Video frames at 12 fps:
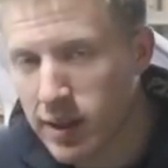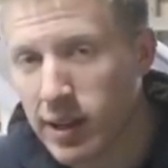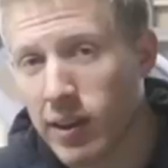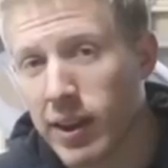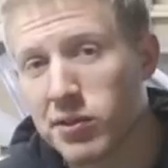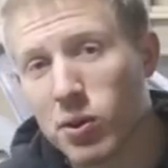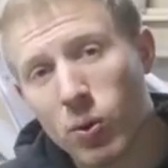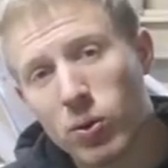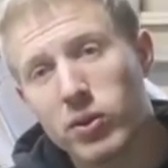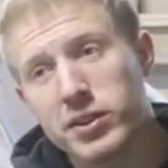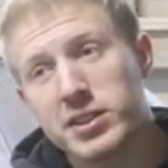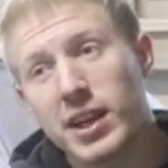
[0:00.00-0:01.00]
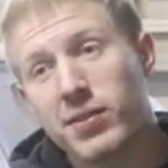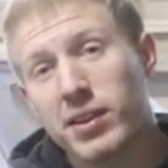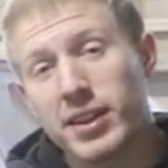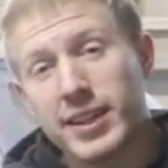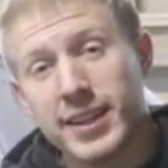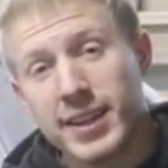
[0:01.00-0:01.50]
Now that total is
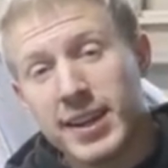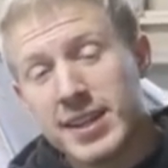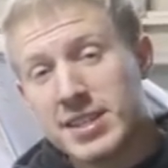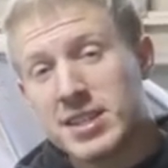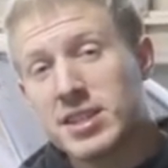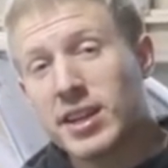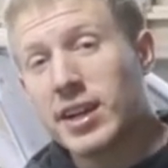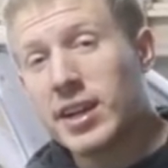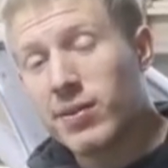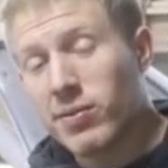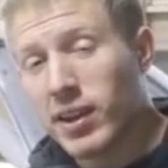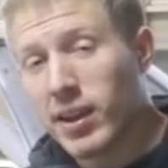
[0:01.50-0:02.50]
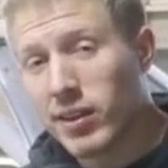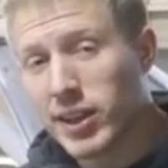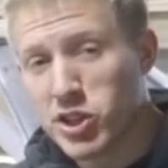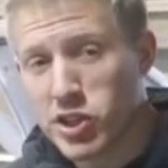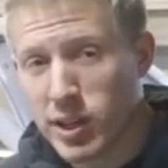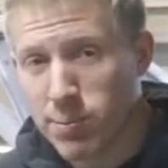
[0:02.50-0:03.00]
definitely
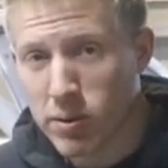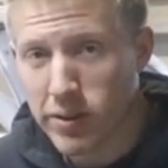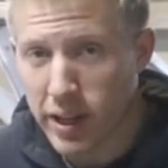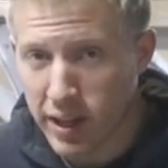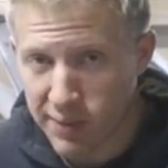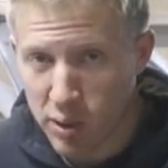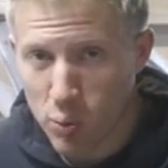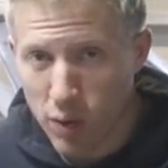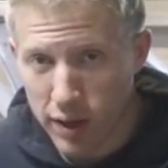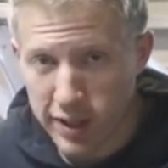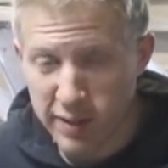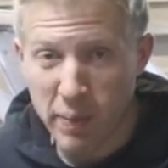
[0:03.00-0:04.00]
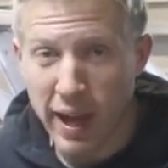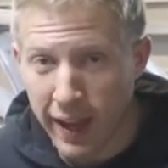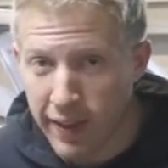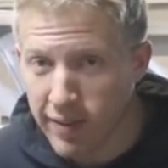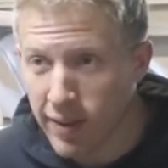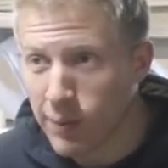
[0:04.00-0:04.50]
significantly cheaper than if you wanted to
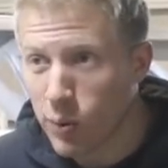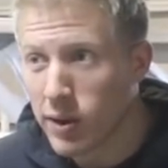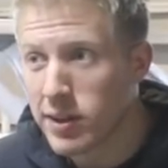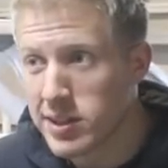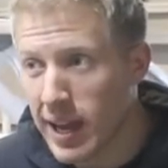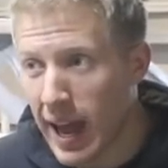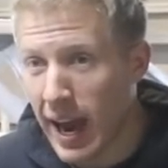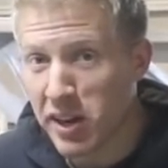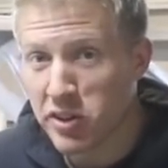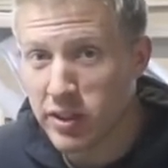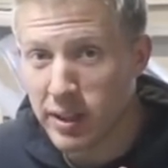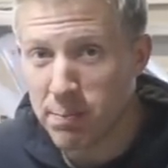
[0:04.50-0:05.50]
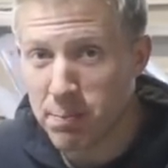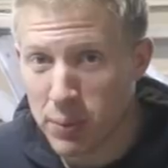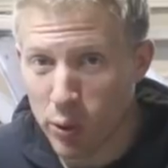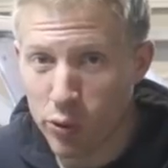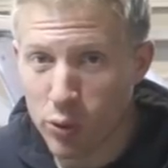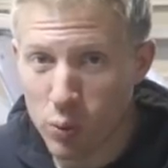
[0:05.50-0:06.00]
pay someone to actually
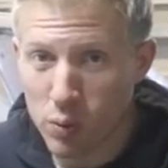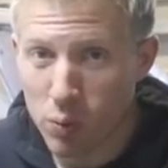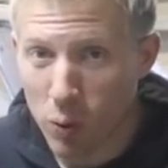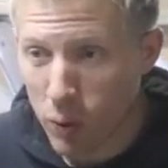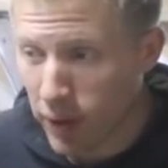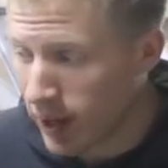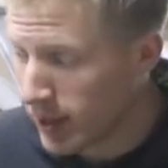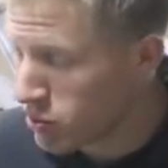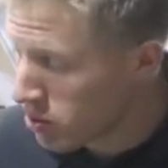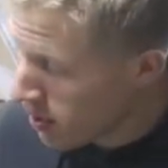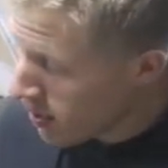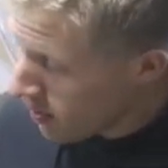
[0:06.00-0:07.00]
build you a roll cage.